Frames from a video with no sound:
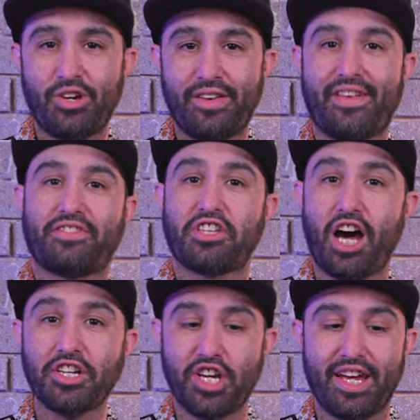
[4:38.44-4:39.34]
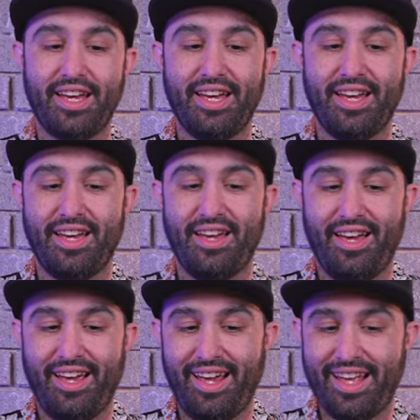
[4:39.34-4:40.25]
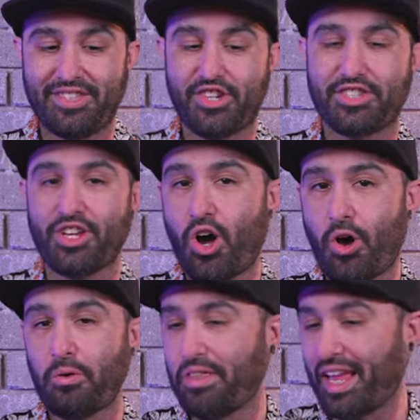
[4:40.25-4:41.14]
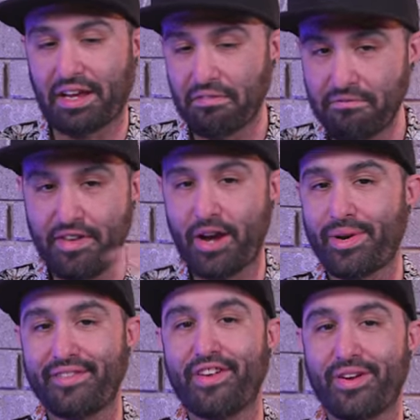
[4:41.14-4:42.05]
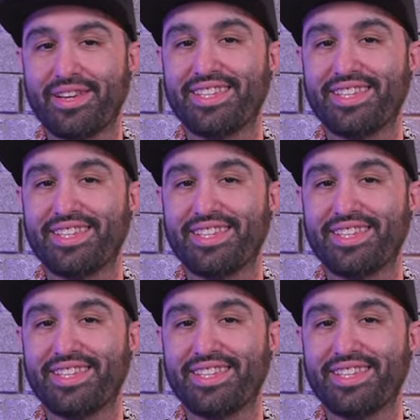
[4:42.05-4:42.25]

you don't even have to touch it. It's just all like very, very